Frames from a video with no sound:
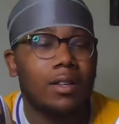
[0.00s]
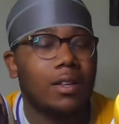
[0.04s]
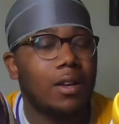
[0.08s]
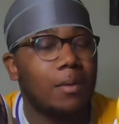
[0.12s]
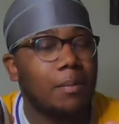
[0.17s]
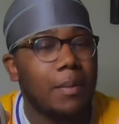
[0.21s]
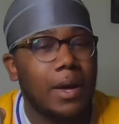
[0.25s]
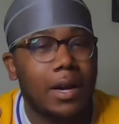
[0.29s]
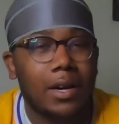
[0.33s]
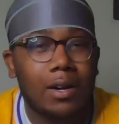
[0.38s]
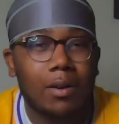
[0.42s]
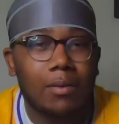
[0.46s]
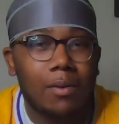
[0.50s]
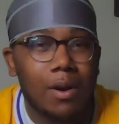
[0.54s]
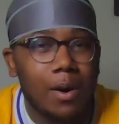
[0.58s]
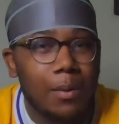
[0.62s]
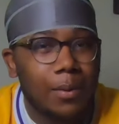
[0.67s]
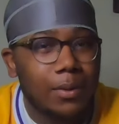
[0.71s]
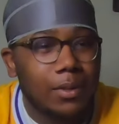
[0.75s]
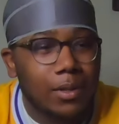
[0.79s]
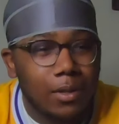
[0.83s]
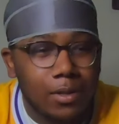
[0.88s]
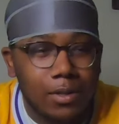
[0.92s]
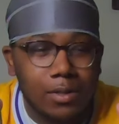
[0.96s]
come back around
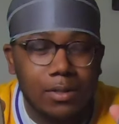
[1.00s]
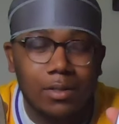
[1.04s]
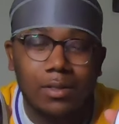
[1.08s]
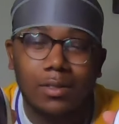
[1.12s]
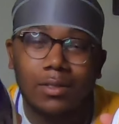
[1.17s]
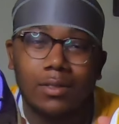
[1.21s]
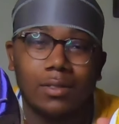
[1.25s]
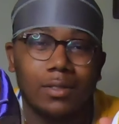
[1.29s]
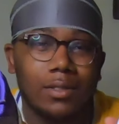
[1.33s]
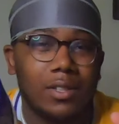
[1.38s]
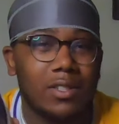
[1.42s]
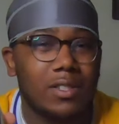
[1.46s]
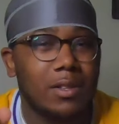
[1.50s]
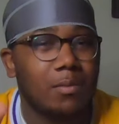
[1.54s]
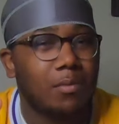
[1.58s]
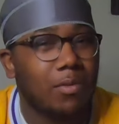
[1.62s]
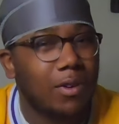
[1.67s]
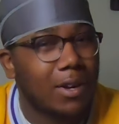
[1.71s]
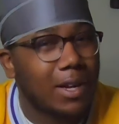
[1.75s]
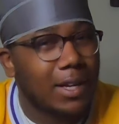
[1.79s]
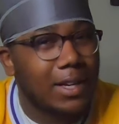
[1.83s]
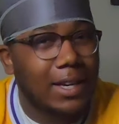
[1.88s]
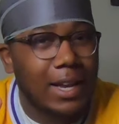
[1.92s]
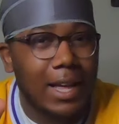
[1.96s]
with those
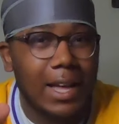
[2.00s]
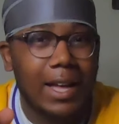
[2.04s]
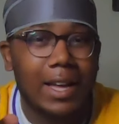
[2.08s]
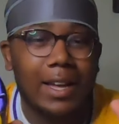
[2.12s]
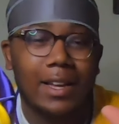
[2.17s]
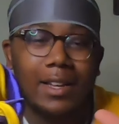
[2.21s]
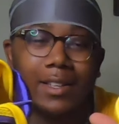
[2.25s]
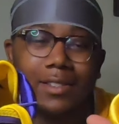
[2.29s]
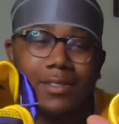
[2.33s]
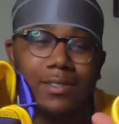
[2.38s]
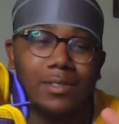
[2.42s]
LeBron 9s?